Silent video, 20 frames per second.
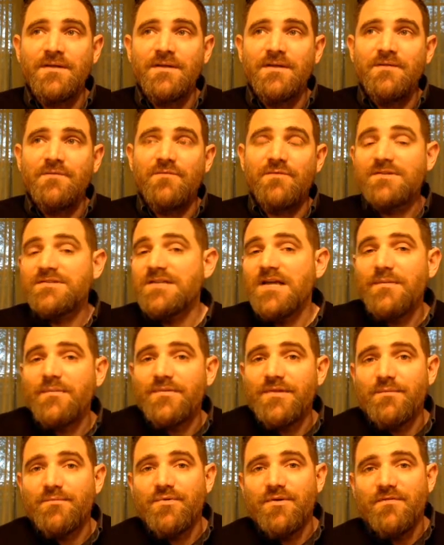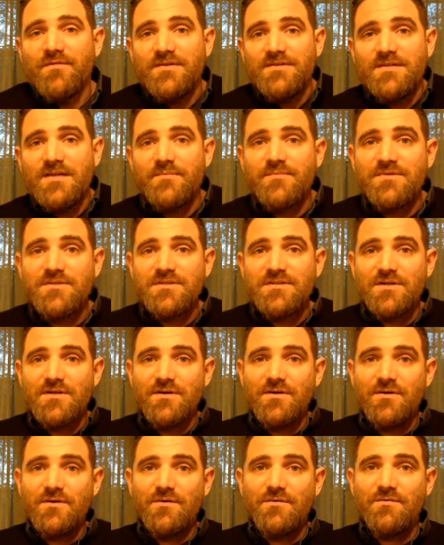For example, in a previous
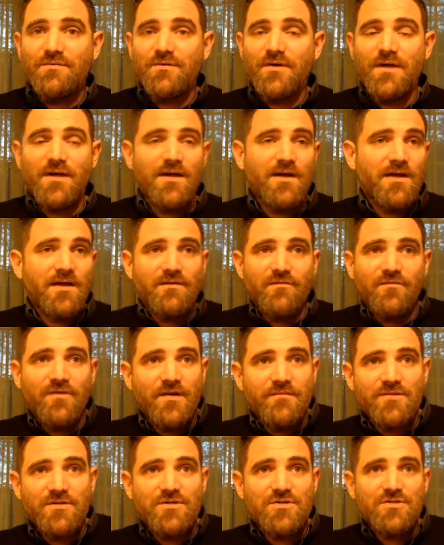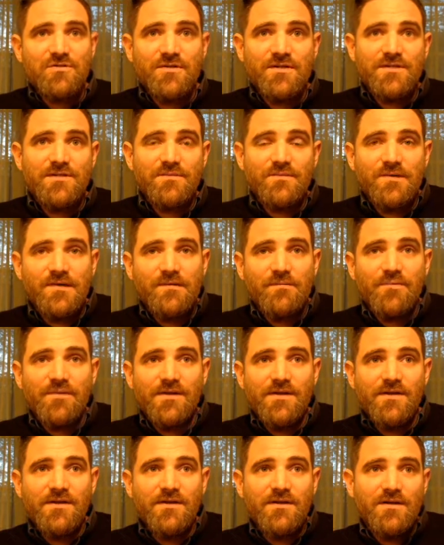episode, I framed a choice where a
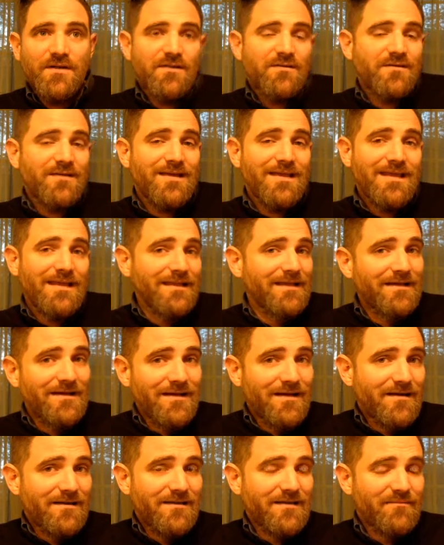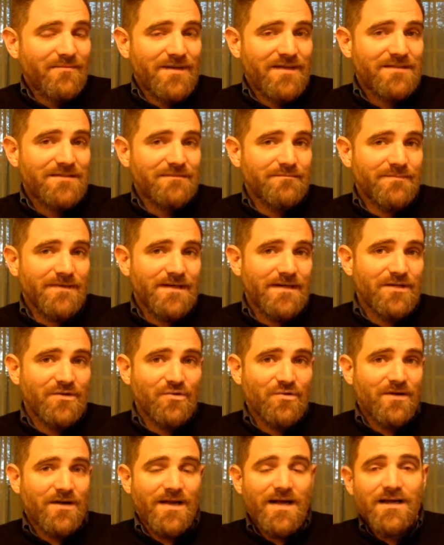player could either kill a dog to make some money
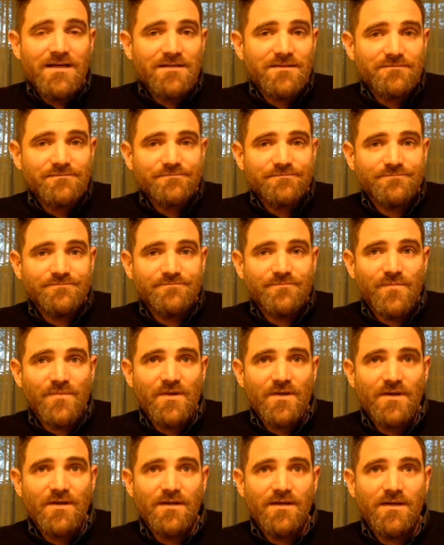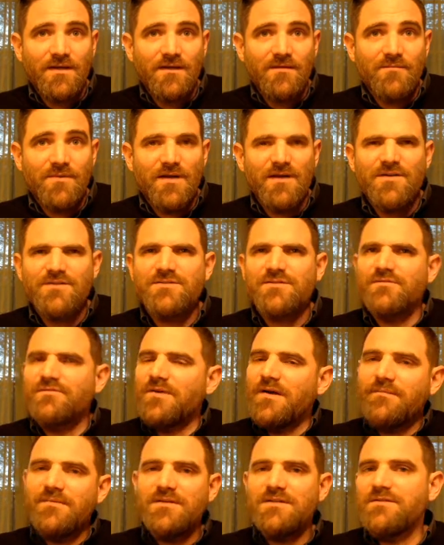or not. I also
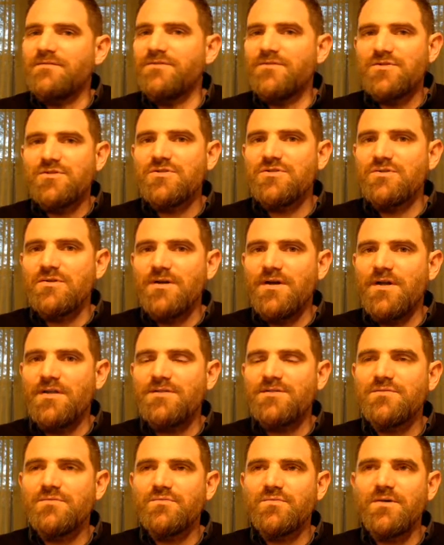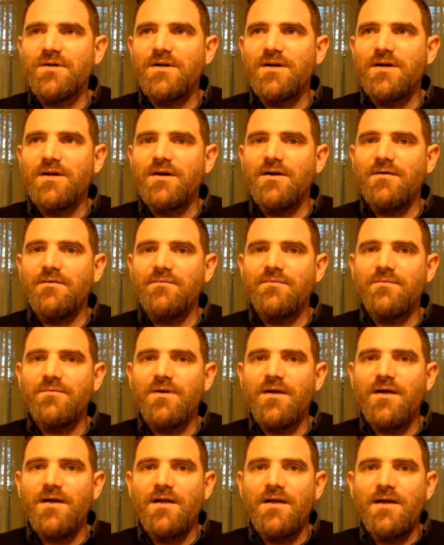framed a different choice where
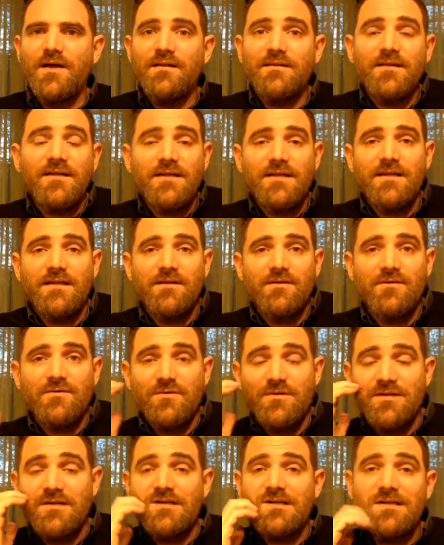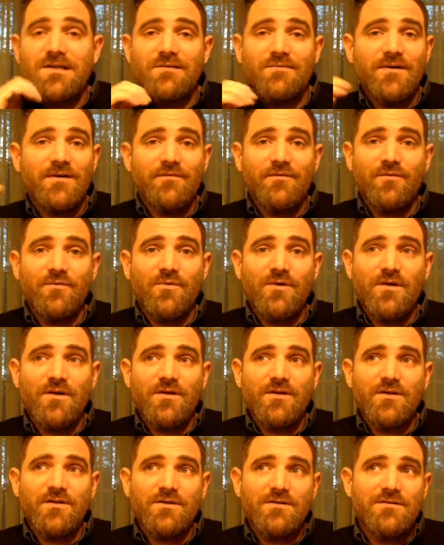a lady who needed to get ready for
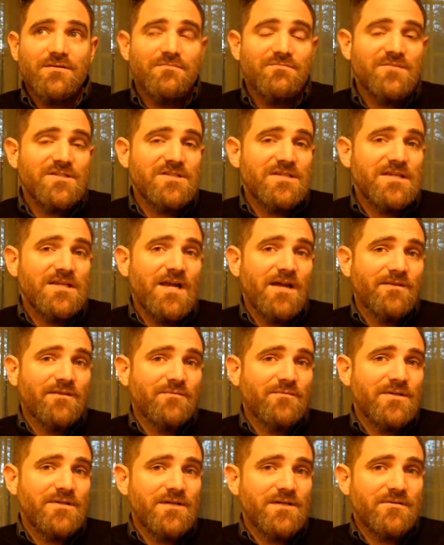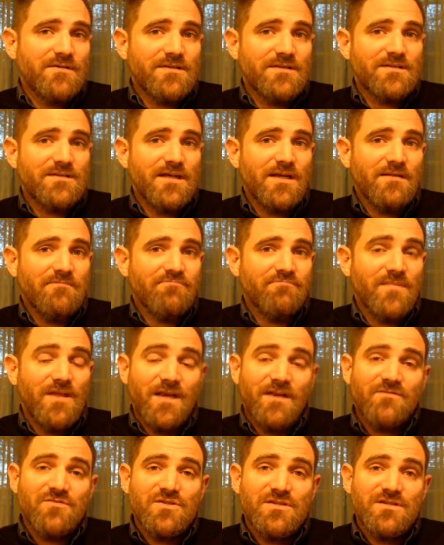work could sneak out the window instead.
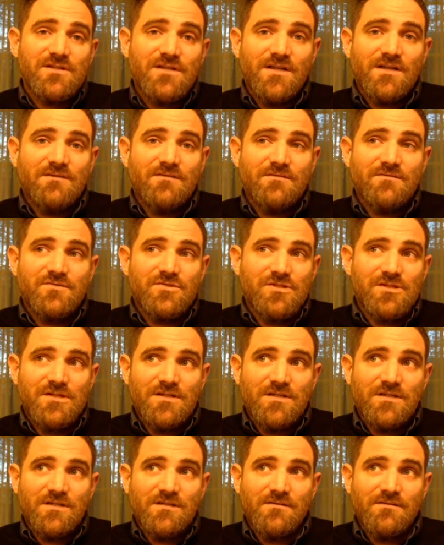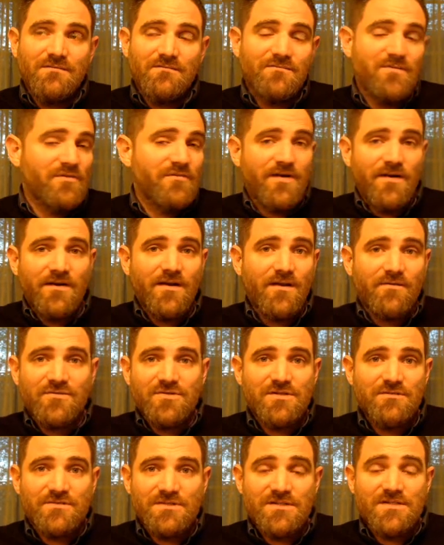And if she did, we found out
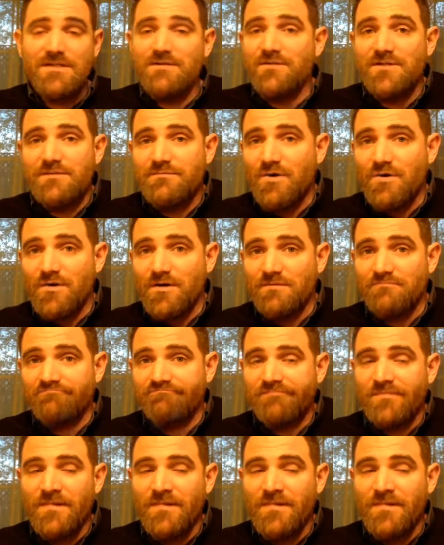she was a secret smoker.